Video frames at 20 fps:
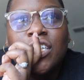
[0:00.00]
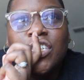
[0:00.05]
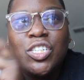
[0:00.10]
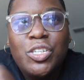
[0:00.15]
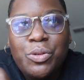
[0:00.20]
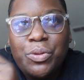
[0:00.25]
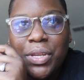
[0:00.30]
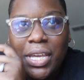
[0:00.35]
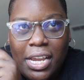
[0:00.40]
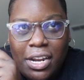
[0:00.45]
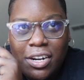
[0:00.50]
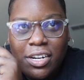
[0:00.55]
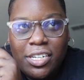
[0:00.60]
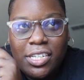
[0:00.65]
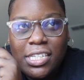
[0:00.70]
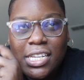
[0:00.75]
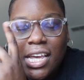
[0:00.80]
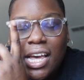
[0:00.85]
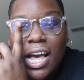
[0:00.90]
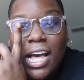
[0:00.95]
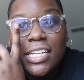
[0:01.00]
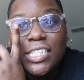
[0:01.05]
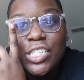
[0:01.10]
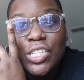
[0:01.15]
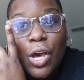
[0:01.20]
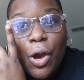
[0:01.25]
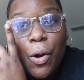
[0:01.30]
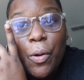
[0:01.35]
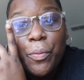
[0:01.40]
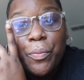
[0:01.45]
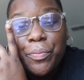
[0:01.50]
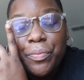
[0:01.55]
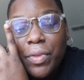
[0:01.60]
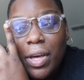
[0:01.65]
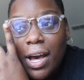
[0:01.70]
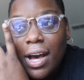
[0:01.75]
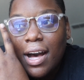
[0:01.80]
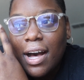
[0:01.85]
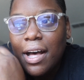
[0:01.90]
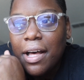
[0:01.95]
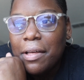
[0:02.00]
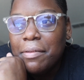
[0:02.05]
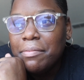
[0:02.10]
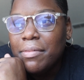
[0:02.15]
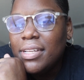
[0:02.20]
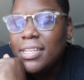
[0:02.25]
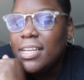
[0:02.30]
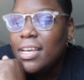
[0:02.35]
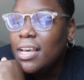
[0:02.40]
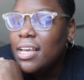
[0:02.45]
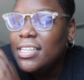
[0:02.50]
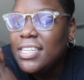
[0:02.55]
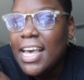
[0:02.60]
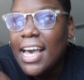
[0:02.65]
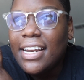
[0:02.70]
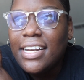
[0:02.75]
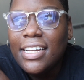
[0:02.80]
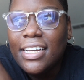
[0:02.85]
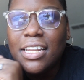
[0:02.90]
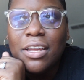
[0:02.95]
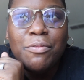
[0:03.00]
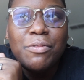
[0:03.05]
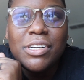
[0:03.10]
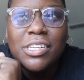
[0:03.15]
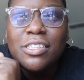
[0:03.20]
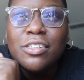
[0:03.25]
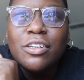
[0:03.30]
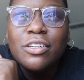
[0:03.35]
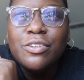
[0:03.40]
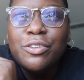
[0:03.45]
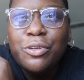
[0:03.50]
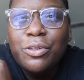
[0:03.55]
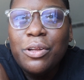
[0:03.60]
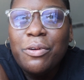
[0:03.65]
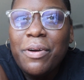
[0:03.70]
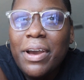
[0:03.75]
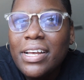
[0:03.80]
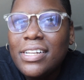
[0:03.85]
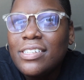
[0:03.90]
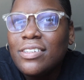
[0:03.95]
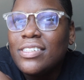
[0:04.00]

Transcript: 2 years. So technically we're still newlyweds,